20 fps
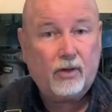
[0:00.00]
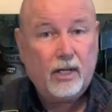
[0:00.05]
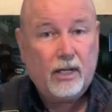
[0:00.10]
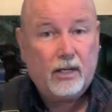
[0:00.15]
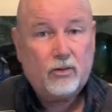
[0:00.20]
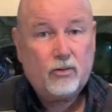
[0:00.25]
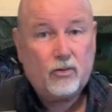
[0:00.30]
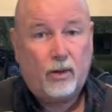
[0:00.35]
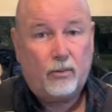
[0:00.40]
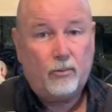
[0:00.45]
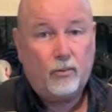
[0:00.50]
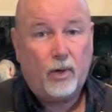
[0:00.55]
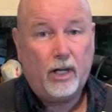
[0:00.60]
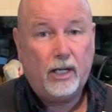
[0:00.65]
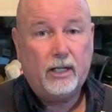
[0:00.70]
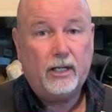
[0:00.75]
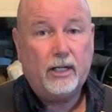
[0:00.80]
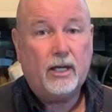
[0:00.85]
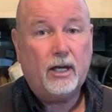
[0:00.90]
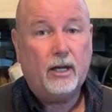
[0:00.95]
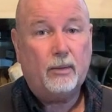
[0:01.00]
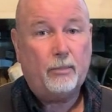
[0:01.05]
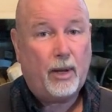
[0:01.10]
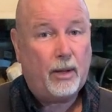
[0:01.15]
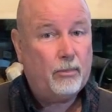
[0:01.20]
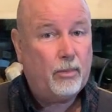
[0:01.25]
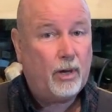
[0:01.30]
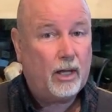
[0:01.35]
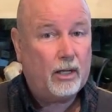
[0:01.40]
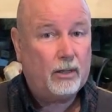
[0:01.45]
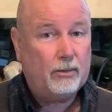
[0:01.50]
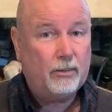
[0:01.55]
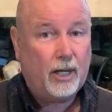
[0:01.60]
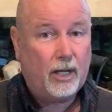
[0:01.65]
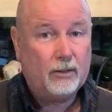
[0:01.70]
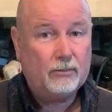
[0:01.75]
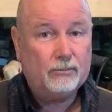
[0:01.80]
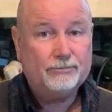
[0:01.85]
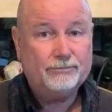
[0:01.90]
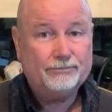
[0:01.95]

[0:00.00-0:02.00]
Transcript: So I'm ready to cut my bottom now.